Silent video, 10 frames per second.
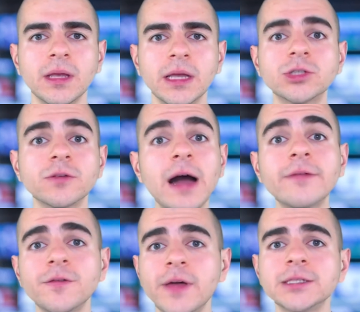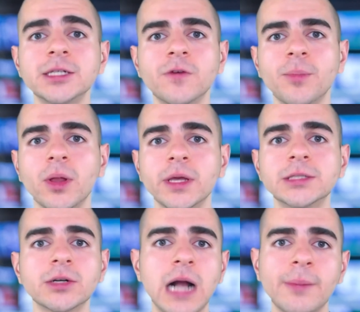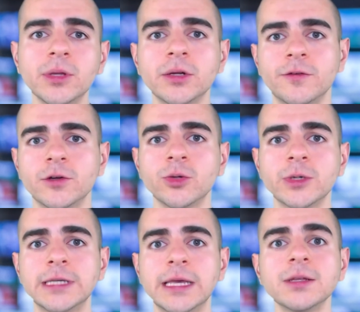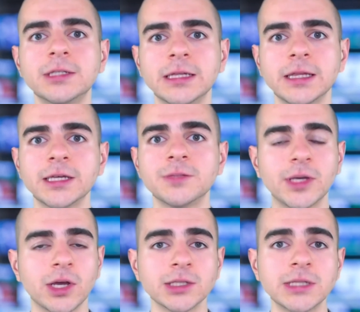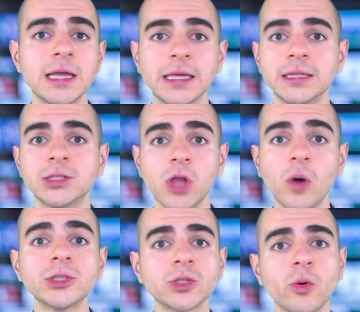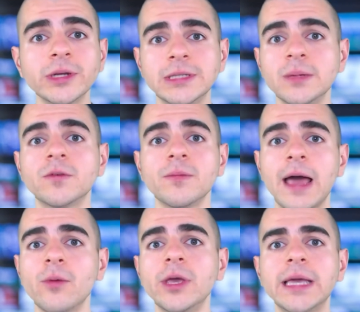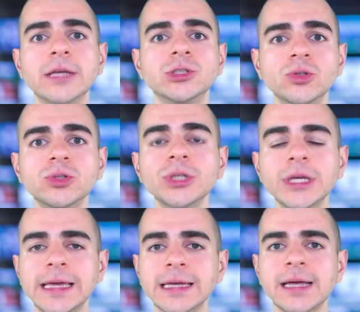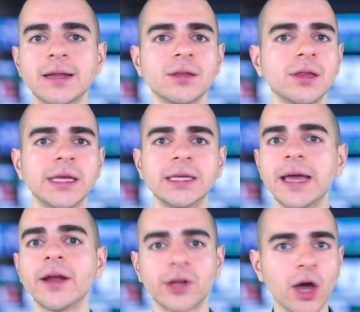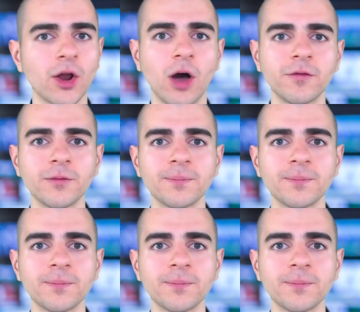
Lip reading: In Survivor Fantasy Football Leagues, they're commonly referred to as guillotine leagues because the lowest scoring team from that week is usually kicked out of the league. They are cut off.